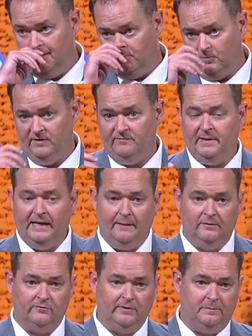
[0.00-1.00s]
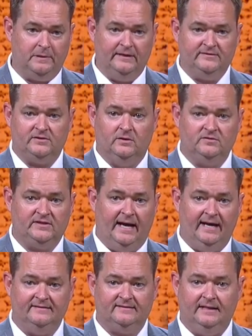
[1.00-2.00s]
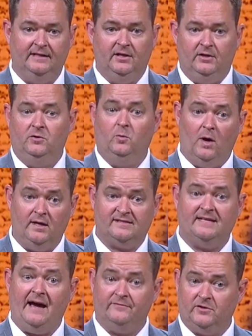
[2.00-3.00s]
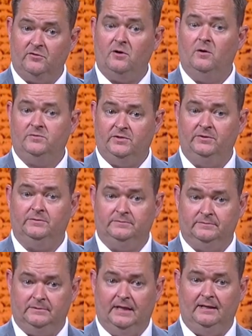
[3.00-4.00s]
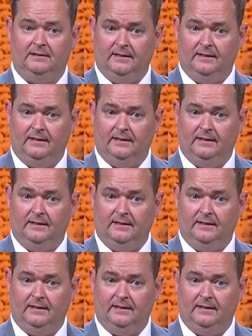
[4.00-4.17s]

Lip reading: We've been able to replace those guys, and you want staff to grow too, right?